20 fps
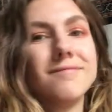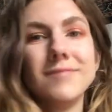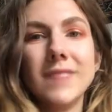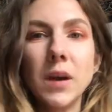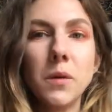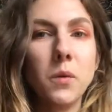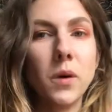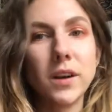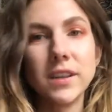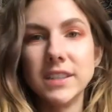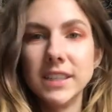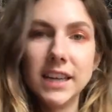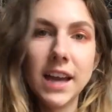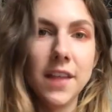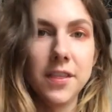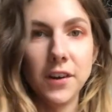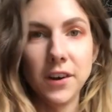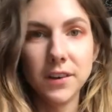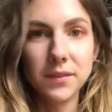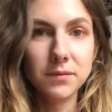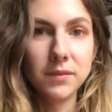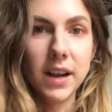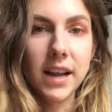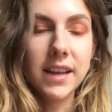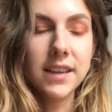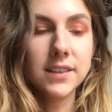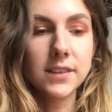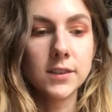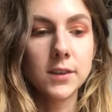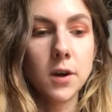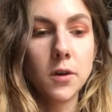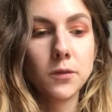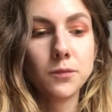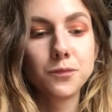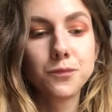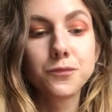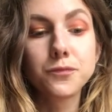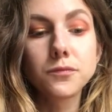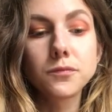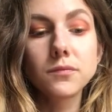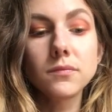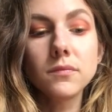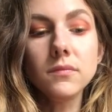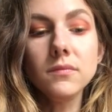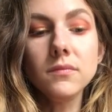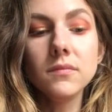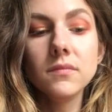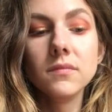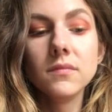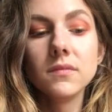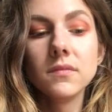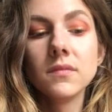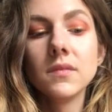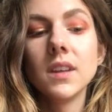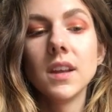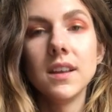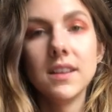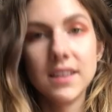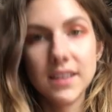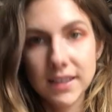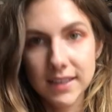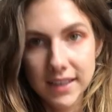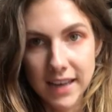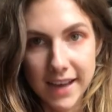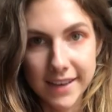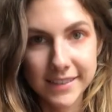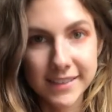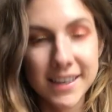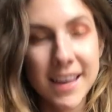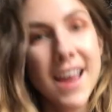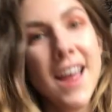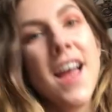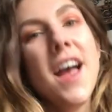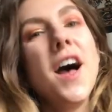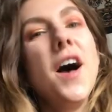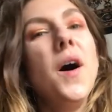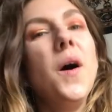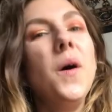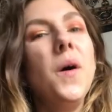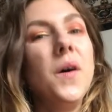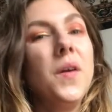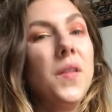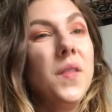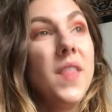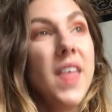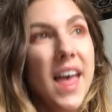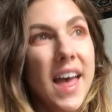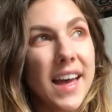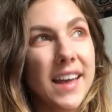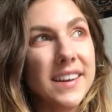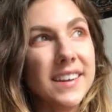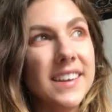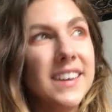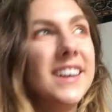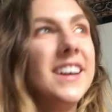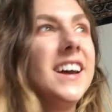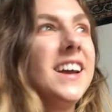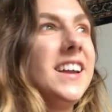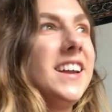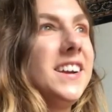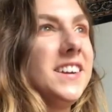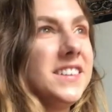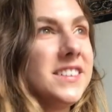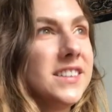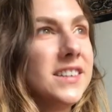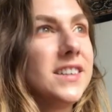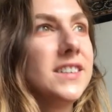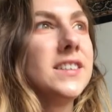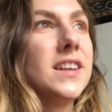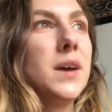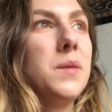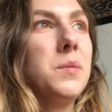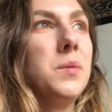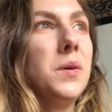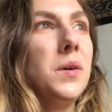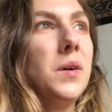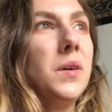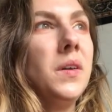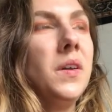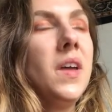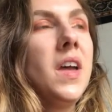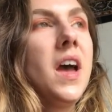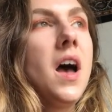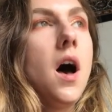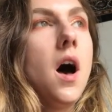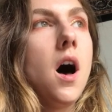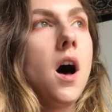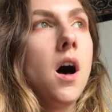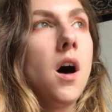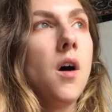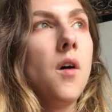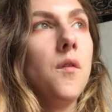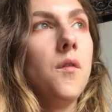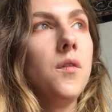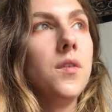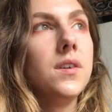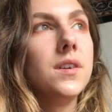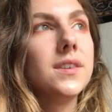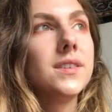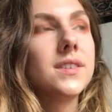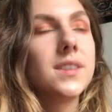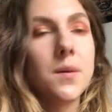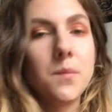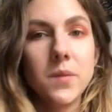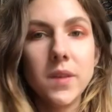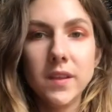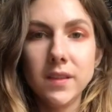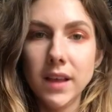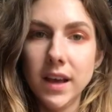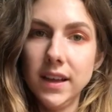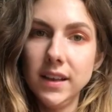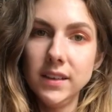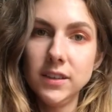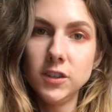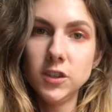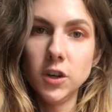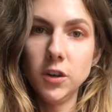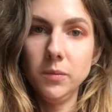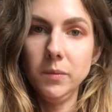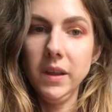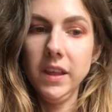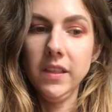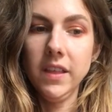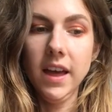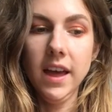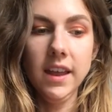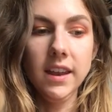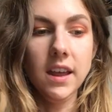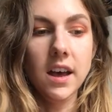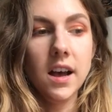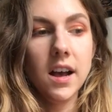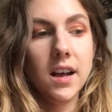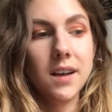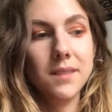they work together, right? So, yes. Then, here's an example of something that showed me that,